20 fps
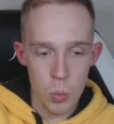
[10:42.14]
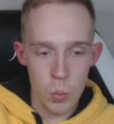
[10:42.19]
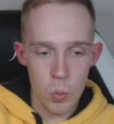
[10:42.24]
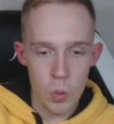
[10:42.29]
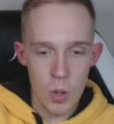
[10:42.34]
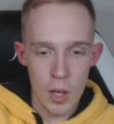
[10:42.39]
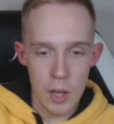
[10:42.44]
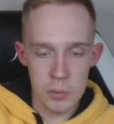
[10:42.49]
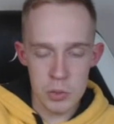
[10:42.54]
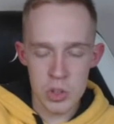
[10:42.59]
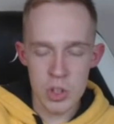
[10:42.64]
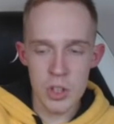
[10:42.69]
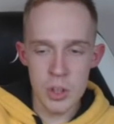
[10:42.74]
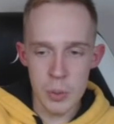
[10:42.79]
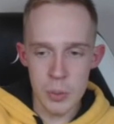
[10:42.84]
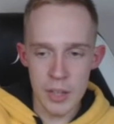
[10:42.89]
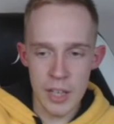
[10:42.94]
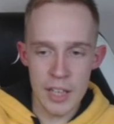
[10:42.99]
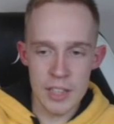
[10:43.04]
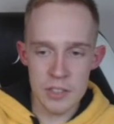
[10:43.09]
I'm sure you
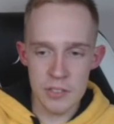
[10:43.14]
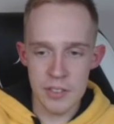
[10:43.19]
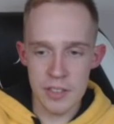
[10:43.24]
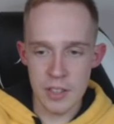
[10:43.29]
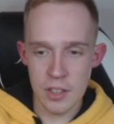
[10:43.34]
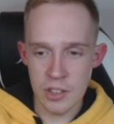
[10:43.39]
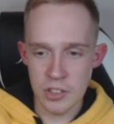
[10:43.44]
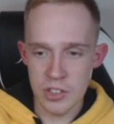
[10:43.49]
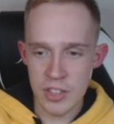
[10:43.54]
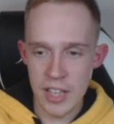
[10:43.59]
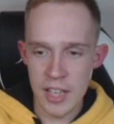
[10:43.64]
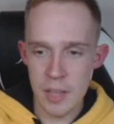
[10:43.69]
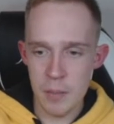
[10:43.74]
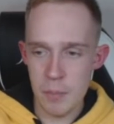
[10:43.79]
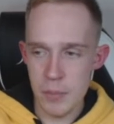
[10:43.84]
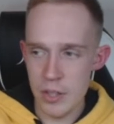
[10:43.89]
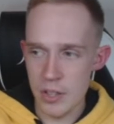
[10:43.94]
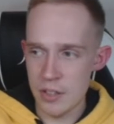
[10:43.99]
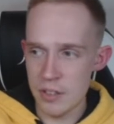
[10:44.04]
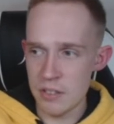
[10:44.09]
guys feel the same,
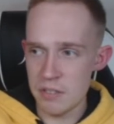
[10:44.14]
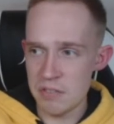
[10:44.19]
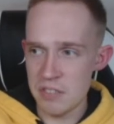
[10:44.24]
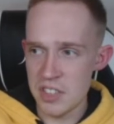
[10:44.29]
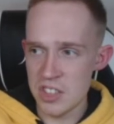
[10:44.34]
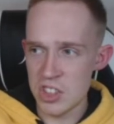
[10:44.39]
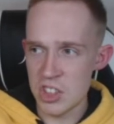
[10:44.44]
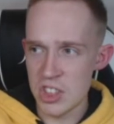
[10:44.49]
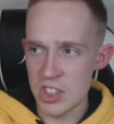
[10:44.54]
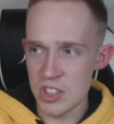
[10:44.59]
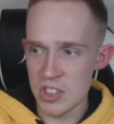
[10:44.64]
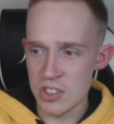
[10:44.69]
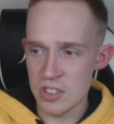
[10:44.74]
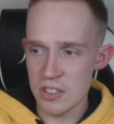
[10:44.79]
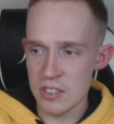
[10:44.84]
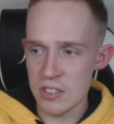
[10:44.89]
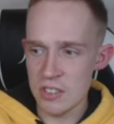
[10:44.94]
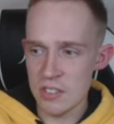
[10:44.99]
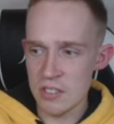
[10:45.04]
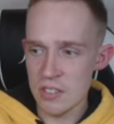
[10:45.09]
that it's just
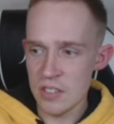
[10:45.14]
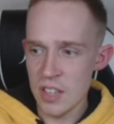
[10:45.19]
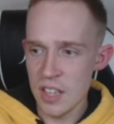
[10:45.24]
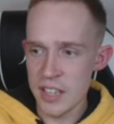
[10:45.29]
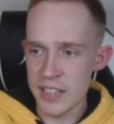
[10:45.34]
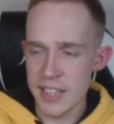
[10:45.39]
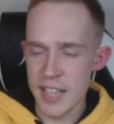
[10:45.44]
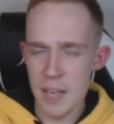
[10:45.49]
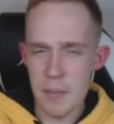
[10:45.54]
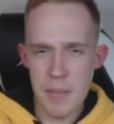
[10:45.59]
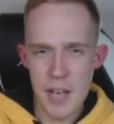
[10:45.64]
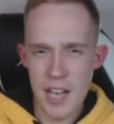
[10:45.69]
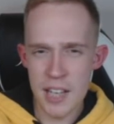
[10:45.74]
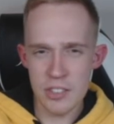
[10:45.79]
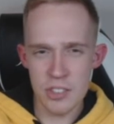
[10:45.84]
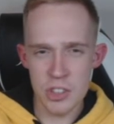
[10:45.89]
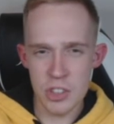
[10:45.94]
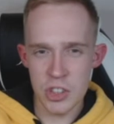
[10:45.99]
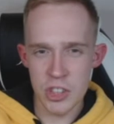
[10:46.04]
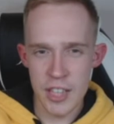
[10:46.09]
a game that
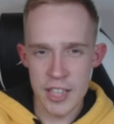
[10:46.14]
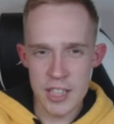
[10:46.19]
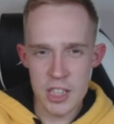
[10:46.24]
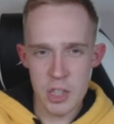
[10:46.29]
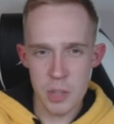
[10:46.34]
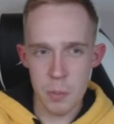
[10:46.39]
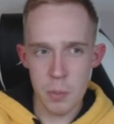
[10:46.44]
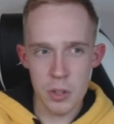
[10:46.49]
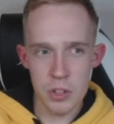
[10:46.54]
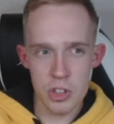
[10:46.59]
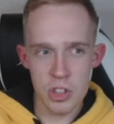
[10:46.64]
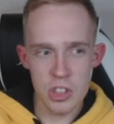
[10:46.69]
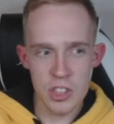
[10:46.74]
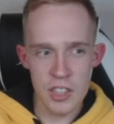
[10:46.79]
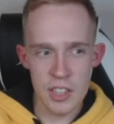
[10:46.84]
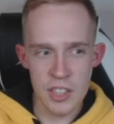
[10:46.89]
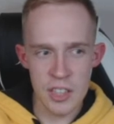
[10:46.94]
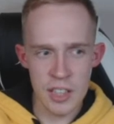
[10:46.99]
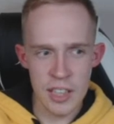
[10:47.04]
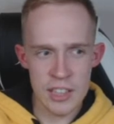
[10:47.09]
hasn't changed much in
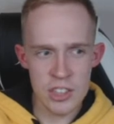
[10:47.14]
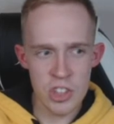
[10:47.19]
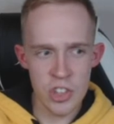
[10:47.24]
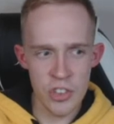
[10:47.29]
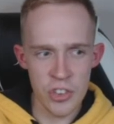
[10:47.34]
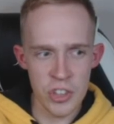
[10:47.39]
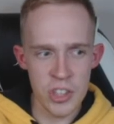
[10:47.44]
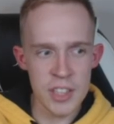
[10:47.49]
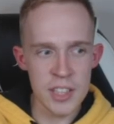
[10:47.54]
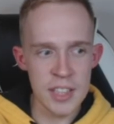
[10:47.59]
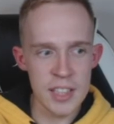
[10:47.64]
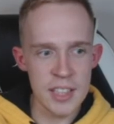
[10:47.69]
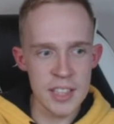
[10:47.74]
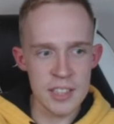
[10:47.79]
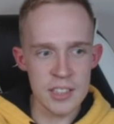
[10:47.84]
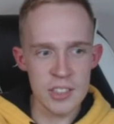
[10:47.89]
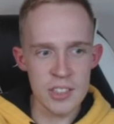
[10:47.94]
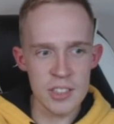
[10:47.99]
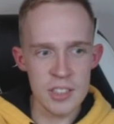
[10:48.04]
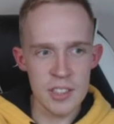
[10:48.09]
the last 3 years.